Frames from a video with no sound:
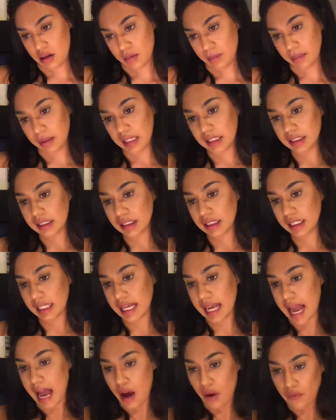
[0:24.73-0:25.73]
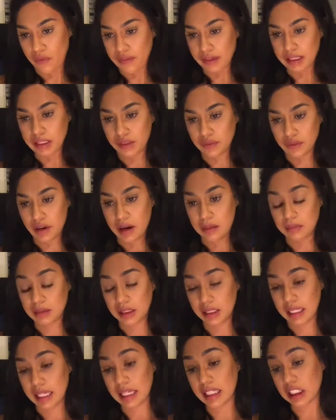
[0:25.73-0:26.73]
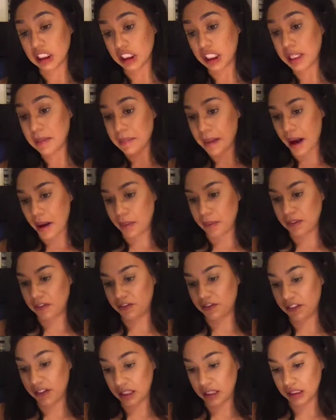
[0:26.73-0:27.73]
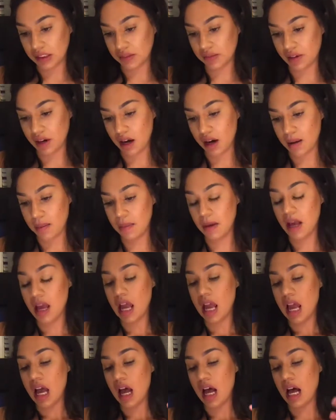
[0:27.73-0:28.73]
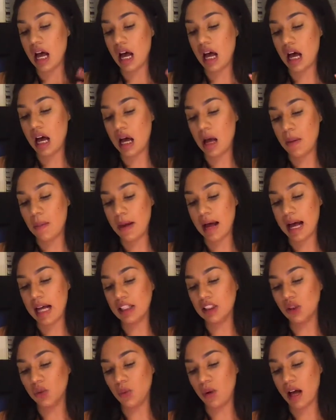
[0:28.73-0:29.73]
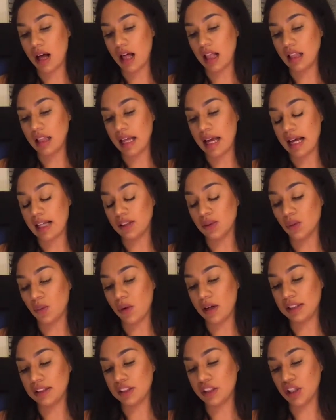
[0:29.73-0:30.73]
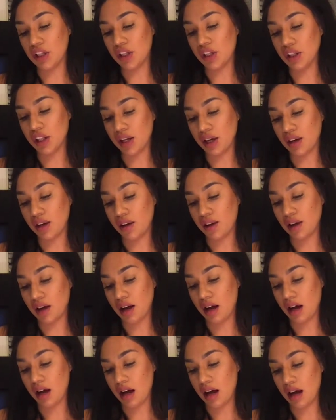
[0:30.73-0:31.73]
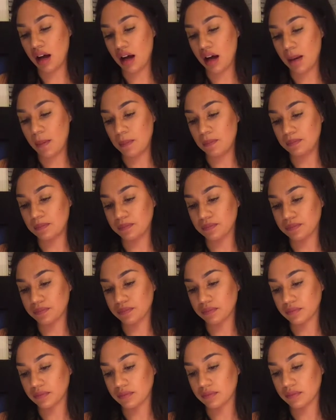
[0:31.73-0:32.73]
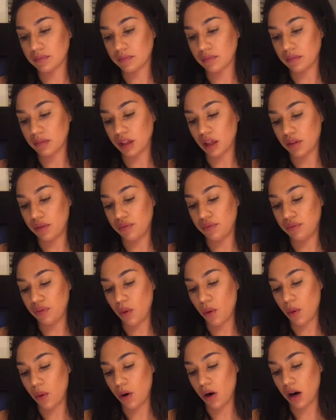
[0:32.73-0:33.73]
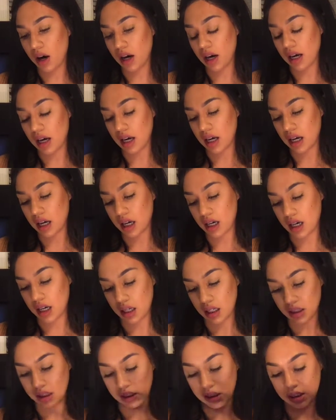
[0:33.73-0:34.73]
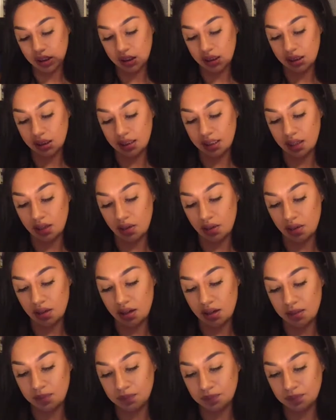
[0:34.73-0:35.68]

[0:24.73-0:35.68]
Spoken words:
places to get outfits from, to get cheap outfits from, as well as what to look uh, for. She said, hold on.